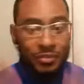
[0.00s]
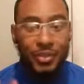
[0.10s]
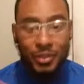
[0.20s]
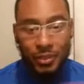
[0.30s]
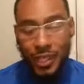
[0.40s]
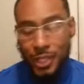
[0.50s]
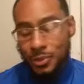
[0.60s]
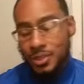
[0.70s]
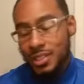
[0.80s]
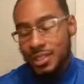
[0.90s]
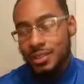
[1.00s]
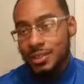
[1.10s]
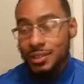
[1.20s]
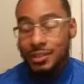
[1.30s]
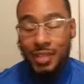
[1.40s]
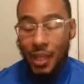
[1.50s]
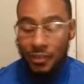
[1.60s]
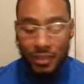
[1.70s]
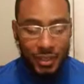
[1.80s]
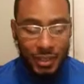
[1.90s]
field of expertise,
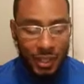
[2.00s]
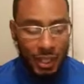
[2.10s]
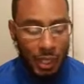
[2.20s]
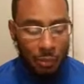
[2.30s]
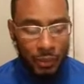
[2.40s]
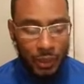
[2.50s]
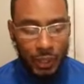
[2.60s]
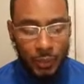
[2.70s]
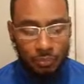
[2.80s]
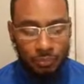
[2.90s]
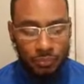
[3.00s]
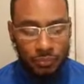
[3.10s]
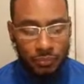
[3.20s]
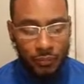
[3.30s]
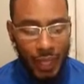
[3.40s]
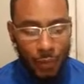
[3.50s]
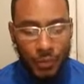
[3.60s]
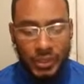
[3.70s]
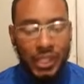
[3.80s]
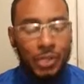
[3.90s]
definitely. But I would
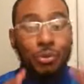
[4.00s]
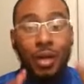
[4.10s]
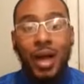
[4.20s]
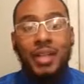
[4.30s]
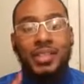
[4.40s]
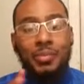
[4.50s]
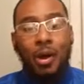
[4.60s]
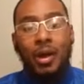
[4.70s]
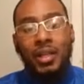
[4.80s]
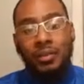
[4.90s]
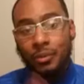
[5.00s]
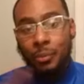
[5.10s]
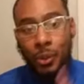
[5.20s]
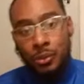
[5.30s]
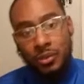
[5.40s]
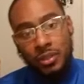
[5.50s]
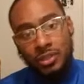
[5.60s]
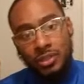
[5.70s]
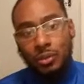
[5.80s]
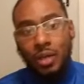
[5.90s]
say do content marketing for both.
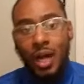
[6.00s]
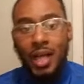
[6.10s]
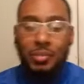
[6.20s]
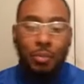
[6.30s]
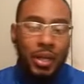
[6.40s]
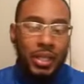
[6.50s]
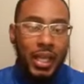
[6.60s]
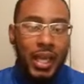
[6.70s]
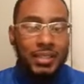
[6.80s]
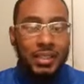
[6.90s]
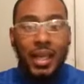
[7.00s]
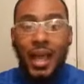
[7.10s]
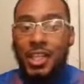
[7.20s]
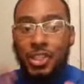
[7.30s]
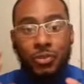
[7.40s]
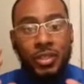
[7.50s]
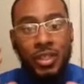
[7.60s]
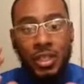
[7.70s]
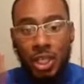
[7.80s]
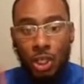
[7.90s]
So content marketing as in answering
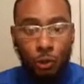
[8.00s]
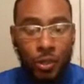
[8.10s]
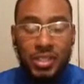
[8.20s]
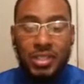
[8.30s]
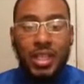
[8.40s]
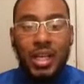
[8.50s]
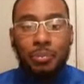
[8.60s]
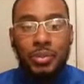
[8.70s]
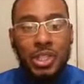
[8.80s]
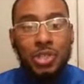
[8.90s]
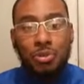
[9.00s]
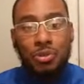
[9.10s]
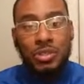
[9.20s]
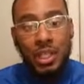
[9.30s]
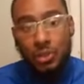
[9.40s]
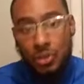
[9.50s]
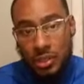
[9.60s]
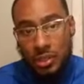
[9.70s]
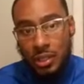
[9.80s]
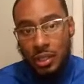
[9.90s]
questions that potential
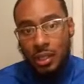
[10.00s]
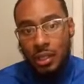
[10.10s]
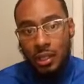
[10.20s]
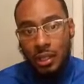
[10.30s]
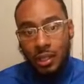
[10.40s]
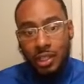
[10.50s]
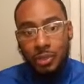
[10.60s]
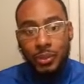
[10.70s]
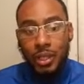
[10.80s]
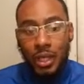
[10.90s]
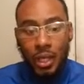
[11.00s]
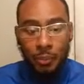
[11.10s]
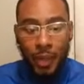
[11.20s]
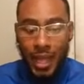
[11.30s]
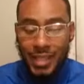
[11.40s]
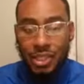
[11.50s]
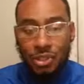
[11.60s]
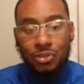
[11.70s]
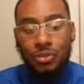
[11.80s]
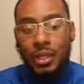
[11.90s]
sellers could be asking
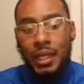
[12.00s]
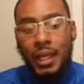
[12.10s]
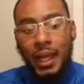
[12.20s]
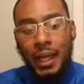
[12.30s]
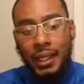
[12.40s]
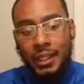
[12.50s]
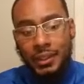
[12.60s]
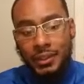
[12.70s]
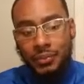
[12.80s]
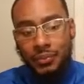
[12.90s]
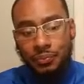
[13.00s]
you, and